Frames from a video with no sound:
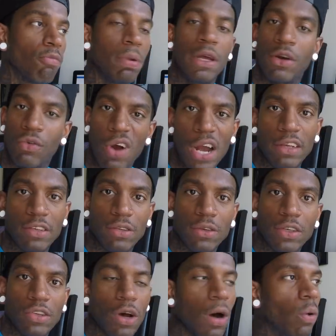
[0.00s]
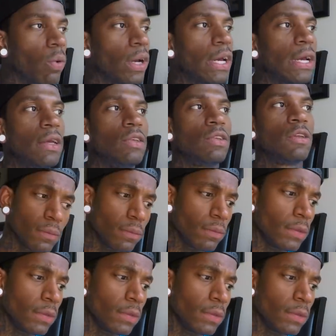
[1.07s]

being a ricer as always.